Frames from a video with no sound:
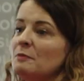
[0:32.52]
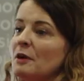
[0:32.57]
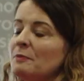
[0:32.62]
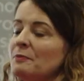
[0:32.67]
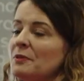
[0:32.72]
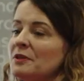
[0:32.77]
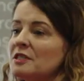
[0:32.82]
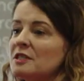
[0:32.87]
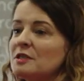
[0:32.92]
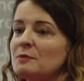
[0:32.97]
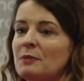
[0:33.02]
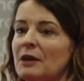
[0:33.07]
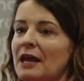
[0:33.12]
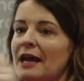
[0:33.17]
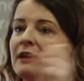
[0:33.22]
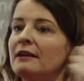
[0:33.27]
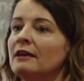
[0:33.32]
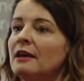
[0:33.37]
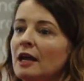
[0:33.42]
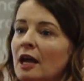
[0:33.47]
my business
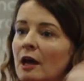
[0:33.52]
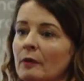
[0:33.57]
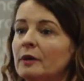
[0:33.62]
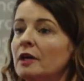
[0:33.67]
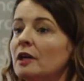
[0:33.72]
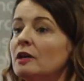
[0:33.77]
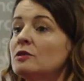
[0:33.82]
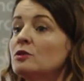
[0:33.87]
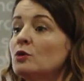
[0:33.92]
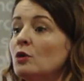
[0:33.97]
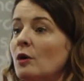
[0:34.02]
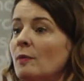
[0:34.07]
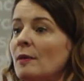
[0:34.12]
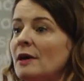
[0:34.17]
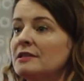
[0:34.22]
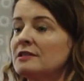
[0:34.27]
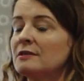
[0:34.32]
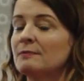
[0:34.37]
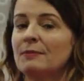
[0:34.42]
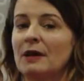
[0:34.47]
plan. And we're going to talk
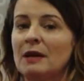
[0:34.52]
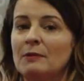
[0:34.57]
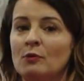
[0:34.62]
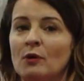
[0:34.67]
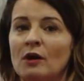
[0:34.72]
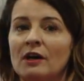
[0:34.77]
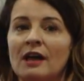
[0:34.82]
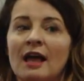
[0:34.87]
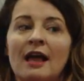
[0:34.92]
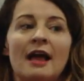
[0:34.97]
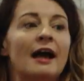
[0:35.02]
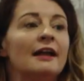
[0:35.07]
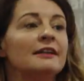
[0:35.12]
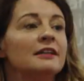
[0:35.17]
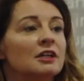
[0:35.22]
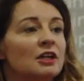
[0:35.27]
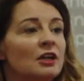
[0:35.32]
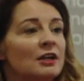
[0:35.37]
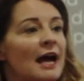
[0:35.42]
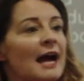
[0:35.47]
about some paperwork. And
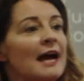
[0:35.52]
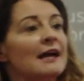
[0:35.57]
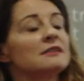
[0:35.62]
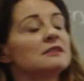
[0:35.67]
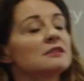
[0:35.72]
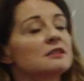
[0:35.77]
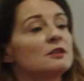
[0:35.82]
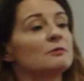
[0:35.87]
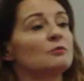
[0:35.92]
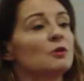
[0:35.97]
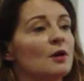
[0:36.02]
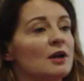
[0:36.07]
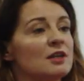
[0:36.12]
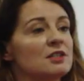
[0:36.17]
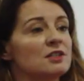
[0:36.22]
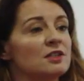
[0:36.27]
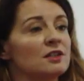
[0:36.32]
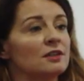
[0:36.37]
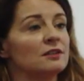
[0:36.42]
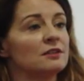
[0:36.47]
they're going to ask some
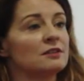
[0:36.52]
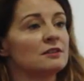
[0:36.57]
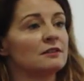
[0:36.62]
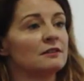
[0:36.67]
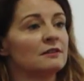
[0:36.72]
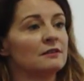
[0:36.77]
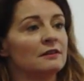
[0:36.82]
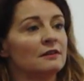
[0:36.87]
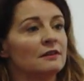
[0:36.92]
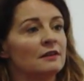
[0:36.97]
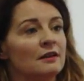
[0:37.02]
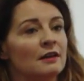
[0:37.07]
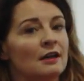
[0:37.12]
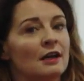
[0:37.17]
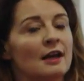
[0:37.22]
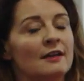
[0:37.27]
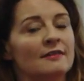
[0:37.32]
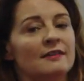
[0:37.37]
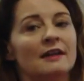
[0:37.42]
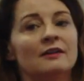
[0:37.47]
questions.
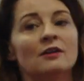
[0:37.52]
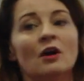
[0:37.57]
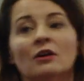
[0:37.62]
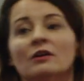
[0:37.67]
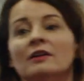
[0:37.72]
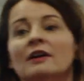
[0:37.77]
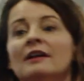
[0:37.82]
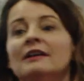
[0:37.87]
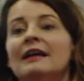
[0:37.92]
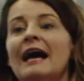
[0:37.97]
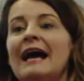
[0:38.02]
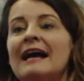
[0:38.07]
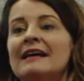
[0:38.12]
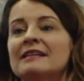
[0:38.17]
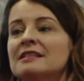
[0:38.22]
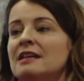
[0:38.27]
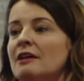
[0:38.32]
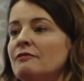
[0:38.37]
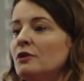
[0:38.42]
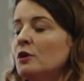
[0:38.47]
They're not going to
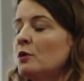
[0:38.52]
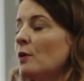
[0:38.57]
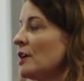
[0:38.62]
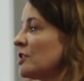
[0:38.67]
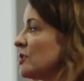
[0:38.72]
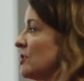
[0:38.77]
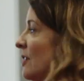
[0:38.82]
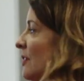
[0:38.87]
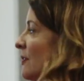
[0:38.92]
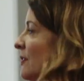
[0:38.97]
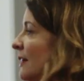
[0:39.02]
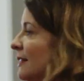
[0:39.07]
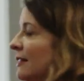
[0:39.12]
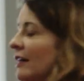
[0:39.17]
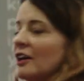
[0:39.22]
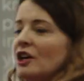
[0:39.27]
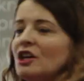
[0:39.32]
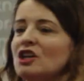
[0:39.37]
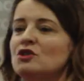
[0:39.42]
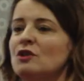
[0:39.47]
ask every question they think.
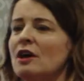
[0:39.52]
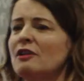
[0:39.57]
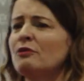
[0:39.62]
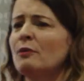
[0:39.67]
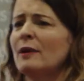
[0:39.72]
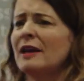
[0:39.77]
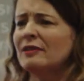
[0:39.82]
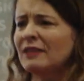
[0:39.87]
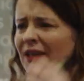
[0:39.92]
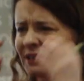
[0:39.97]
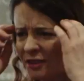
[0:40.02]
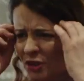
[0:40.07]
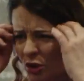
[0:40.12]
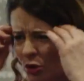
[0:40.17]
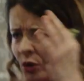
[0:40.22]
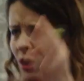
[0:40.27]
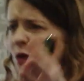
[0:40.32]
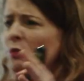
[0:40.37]
They're going to drive away and think, oh,